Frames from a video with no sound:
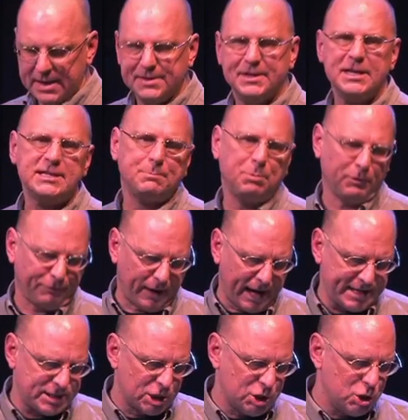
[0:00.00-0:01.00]
This
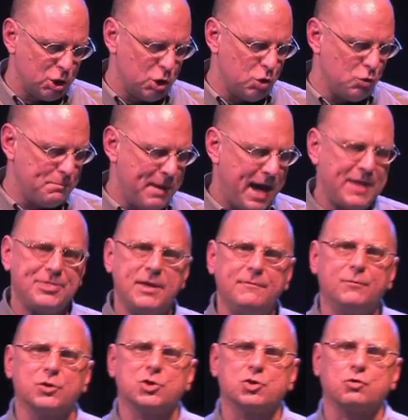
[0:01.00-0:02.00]
provides a new
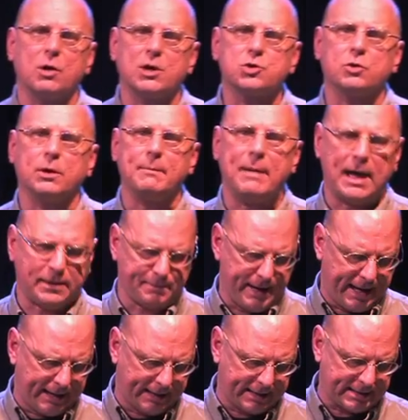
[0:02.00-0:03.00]
method for structuring
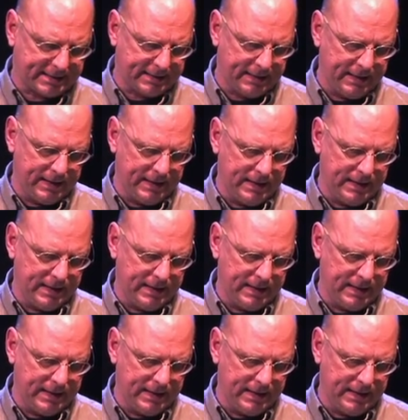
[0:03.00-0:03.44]
mathematics.